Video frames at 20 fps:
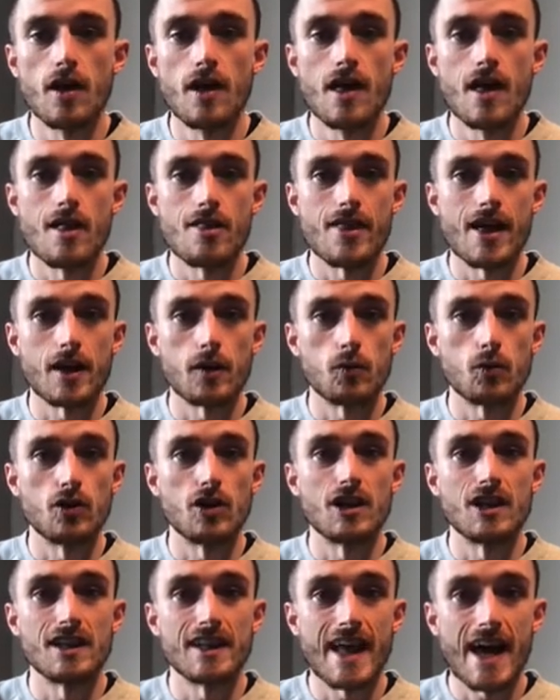that will
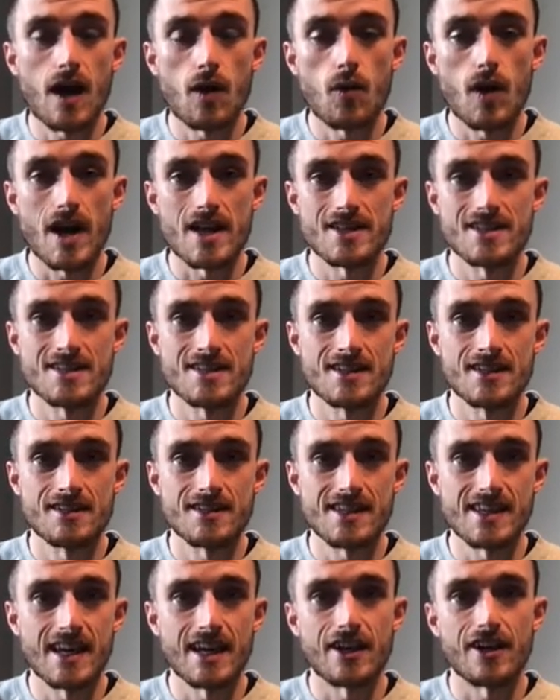allow us to
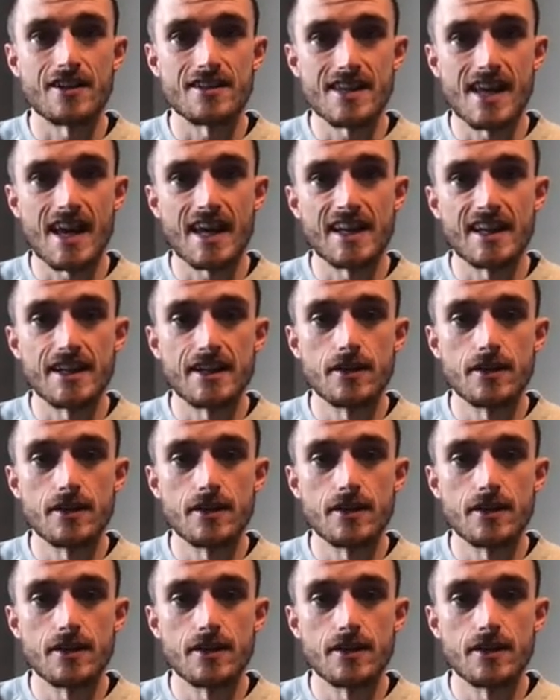get ungated